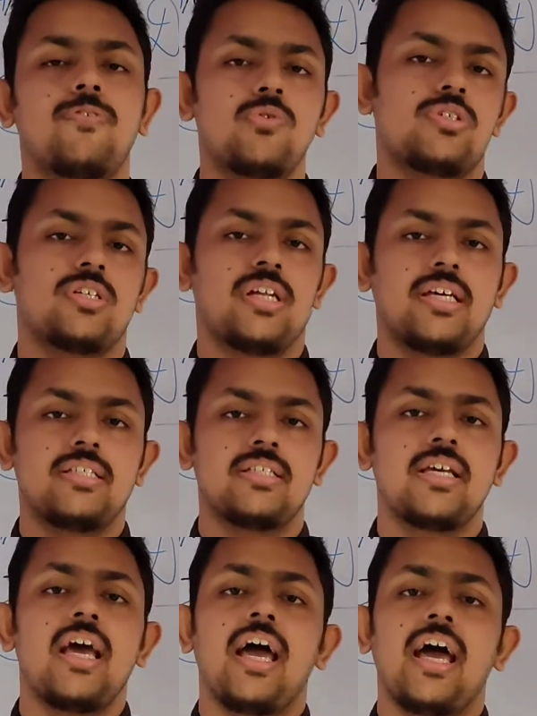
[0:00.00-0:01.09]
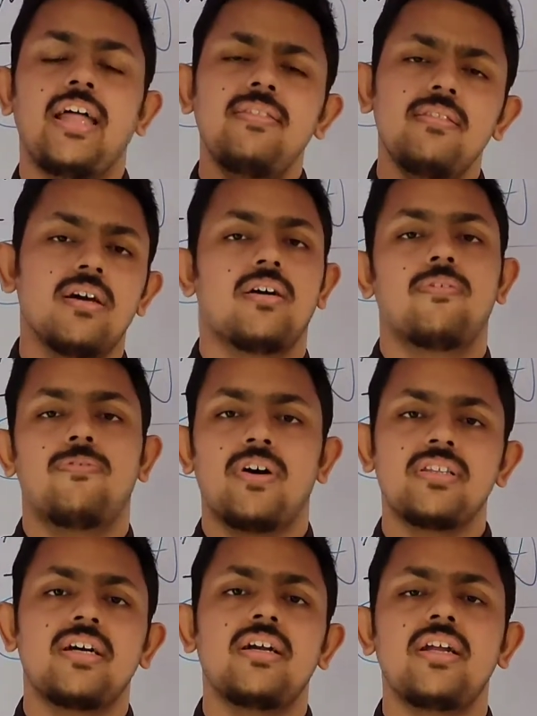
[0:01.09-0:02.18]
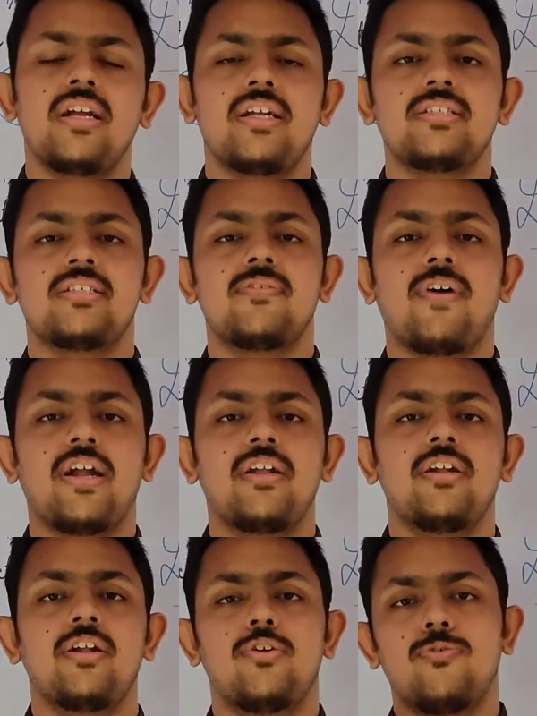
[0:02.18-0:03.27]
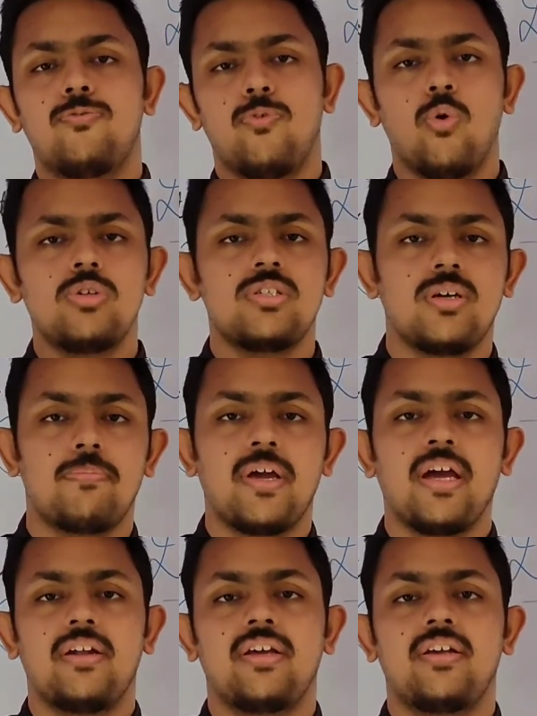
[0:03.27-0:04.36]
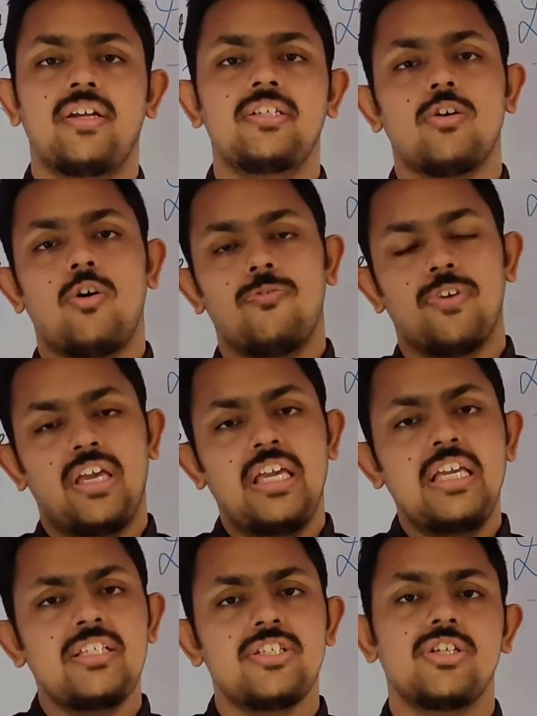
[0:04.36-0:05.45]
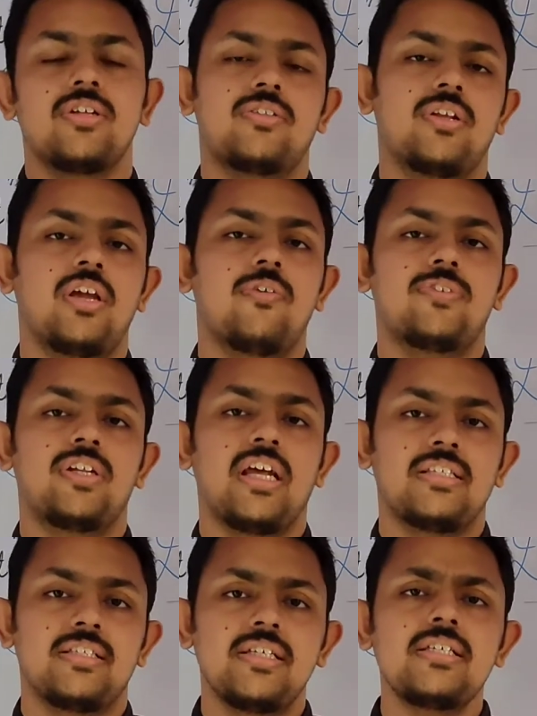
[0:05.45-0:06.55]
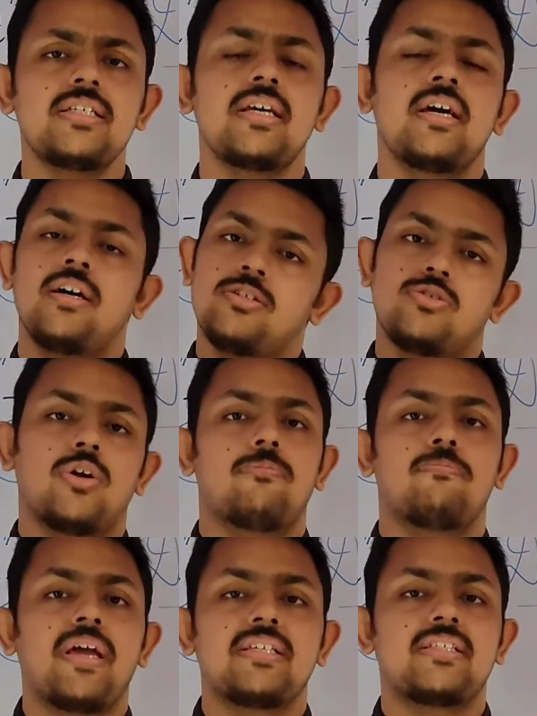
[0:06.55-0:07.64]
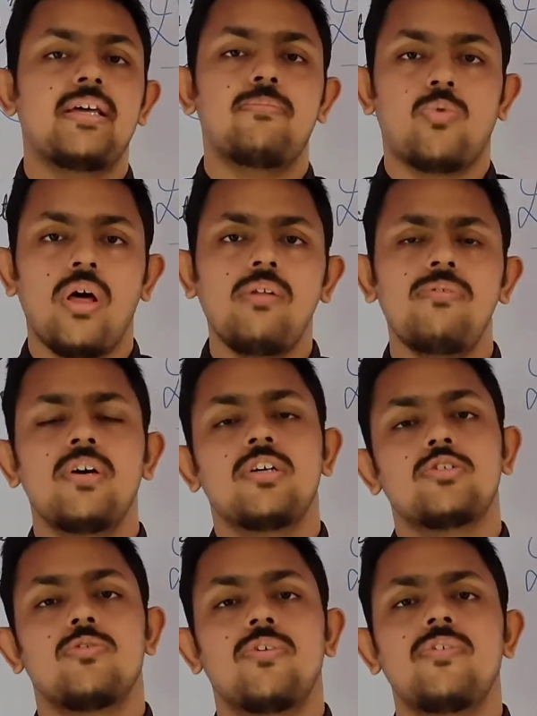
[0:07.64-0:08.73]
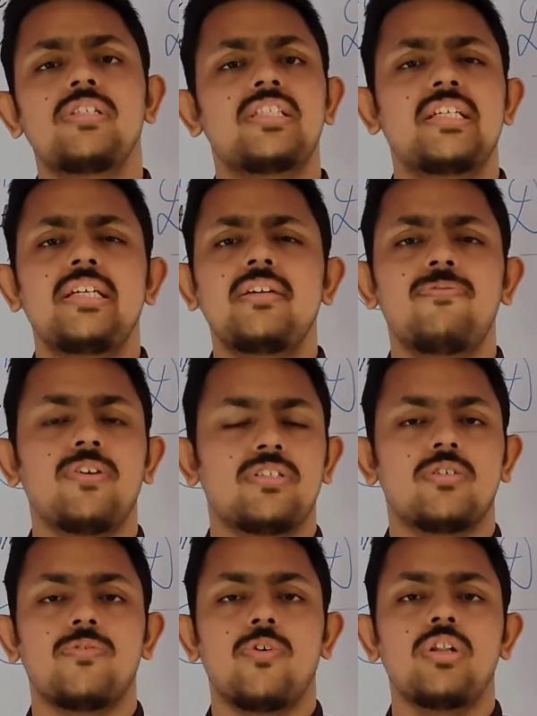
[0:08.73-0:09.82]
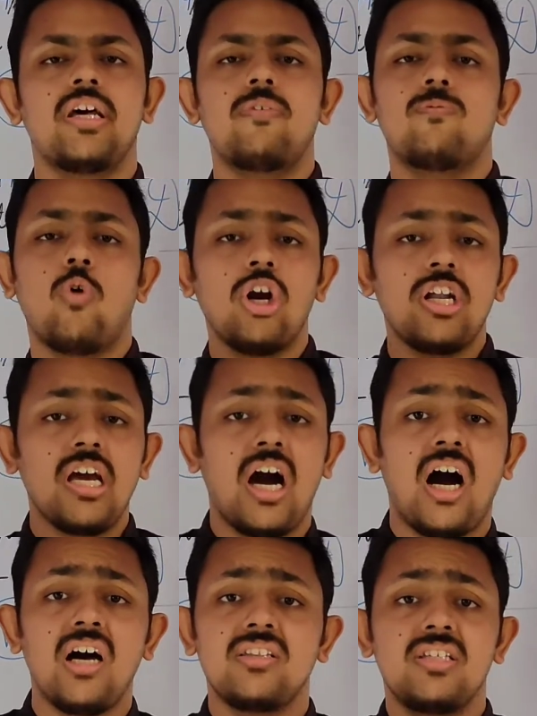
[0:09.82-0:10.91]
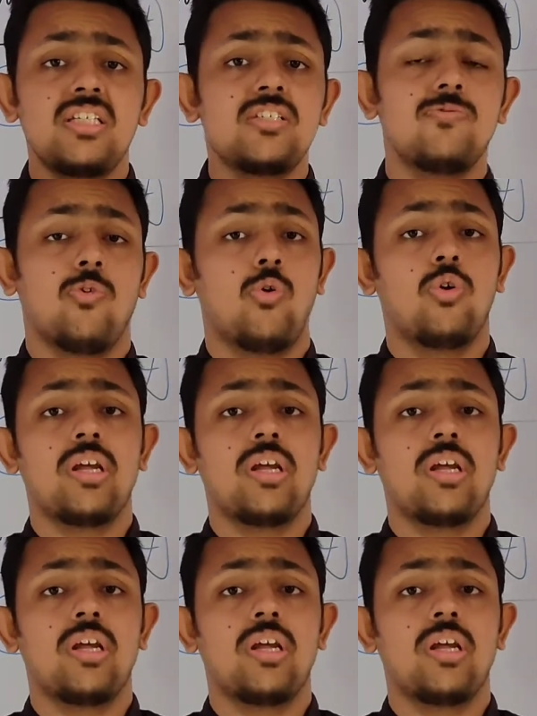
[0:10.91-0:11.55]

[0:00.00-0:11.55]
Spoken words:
future tense. And further it is divided into 4 subcategories of each 3 of the tenses, so it makes them 12. So we will see first of all that what are these 4